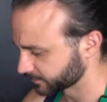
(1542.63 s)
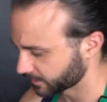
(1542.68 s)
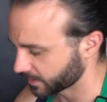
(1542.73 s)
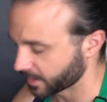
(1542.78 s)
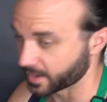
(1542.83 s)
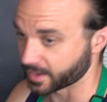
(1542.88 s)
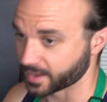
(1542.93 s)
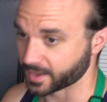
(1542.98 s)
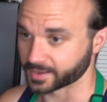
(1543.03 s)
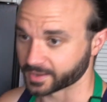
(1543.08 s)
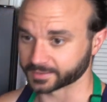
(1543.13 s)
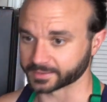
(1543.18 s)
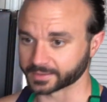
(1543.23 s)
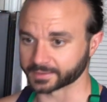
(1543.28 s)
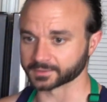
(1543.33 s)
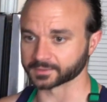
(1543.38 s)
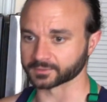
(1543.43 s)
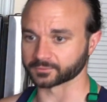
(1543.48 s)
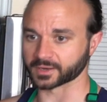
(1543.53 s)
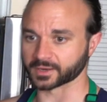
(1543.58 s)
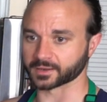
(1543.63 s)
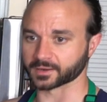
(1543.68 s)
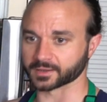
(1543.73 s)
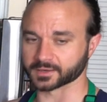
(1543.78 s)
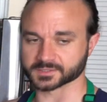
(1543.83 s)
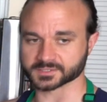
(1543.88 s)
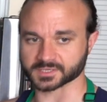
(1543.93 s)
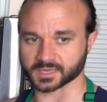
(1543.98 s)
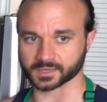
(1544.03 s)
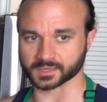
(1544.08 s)
Haha, get it? Ran out
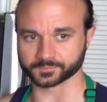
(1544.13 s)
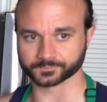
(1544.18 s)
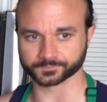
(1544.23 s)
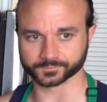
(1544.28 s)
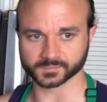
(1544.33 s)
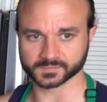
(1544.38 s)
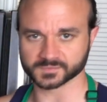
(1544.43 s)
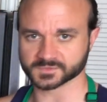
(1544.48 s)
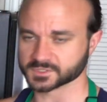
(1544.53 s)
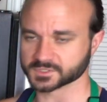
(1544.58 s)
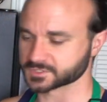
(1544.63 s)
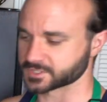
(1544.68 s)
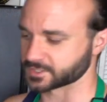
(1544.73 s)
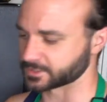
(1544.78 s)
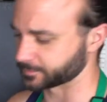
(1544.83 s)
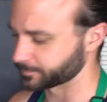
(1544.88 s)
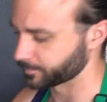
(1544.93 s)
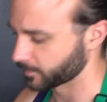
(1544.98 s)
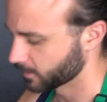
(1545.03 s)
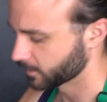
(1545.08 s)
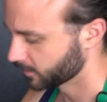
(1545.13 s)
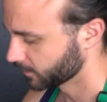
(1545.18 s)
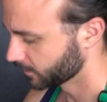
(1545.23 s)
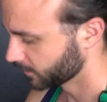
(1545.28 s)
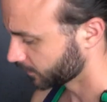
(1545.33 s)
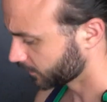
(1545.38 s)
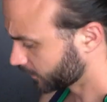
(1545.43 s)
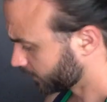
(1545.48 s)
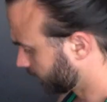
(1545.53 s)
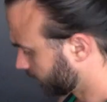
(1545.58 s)
of time. Just kidding.
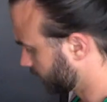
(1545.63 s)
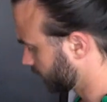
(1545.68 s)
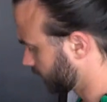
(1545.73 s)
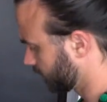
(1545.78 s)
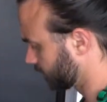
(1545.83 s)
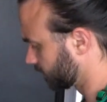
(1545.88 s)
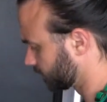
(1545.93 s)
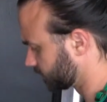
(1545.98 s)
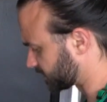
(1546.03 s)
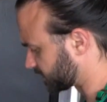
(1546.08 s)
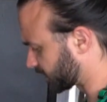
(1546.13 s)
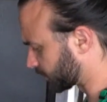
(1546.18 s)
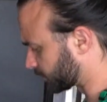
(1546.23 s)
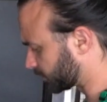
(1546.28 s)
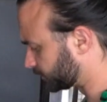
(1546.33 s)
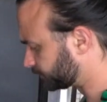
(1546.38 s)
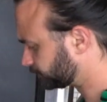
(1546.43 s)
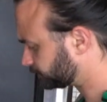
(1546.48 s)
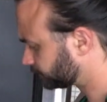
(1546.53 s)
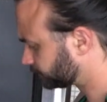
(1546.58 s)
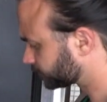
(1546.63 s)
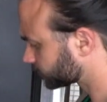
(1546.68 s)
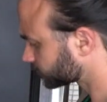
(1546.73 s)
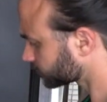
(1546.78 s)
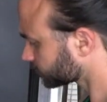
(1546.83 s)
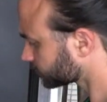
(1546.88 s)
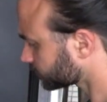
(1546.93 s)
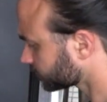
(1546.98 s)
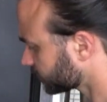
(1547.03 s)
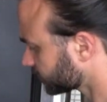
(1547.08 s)
Terrible.
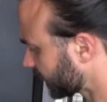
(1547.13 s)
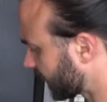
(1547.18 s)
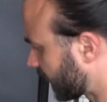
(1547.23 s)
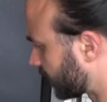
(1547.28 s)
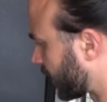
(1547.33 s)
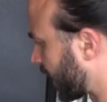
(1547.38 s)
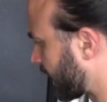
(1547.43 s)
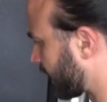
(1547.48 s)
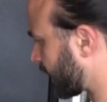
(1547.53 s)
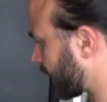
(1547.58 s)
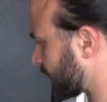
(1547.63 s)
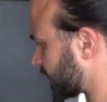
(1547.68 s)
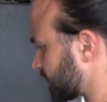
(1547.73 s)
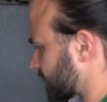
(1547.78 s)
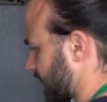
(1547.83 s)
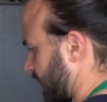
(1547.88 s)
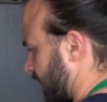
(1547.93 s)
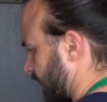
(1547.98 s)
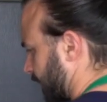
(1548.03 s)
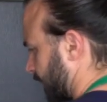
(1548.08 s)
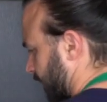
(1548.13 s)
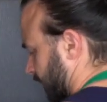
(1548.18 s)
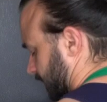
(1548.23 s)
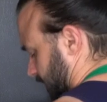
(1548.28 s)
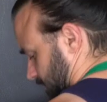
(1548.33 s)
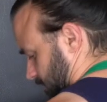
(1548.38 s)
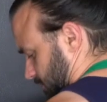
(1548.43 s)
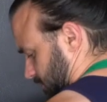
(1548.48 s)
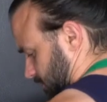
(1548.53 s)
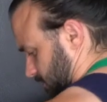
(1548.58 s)
I ran out of time.
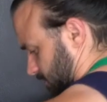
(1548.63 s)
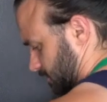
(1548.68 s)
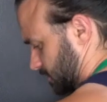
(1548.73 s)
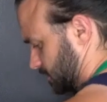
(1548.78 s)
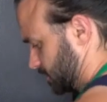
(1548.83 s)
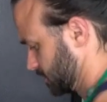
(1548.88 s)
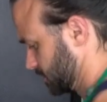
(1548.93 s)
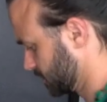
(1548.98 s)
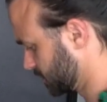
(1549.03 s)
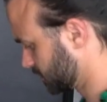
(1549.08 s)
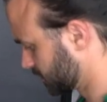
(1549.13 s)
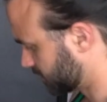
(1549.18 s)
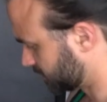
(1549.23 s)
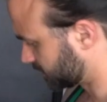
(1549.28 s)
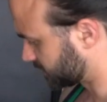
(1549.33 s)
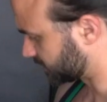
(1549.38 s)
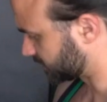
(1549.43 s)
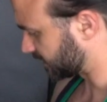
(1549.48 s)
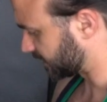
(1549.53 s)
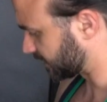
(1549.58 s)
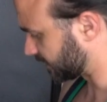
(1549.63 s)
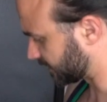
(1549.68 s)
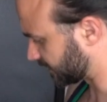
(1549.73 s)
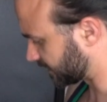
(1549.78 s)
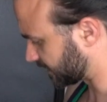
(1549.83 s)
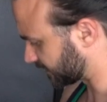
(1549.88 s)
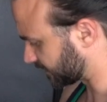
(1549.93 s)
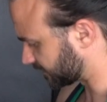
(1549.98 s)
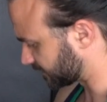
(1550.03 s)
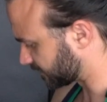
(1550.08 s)
Needed to
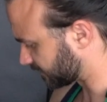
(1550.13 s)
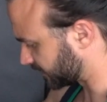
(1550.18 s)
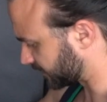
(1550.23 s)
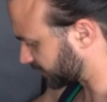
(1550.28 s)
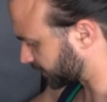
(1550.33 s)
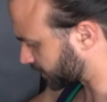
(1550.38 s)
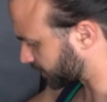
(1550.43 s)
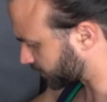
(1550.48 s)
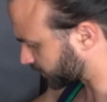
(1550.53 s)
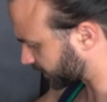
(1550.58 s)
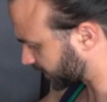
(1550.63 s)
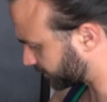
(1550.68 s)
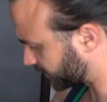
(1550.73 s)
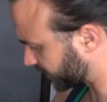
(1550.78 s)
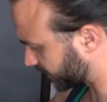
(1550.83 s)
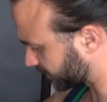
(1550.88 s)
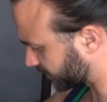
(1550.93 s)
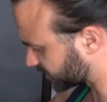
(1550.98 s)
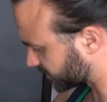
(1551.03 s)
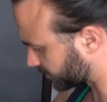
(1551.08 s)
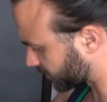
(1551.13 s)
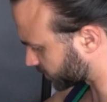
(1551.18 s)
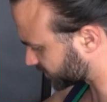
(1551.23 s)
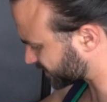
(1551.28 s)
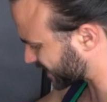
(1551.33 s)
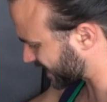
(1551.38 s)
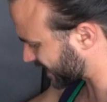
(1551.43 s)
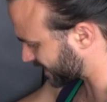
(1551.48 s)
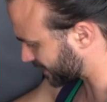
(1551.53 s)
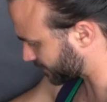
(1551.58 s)
go pick up some more
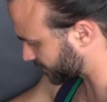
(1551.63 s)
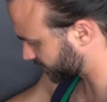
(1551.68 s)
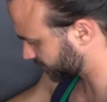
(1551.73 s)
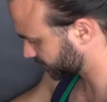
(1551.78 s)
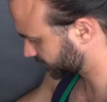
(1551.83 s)
time.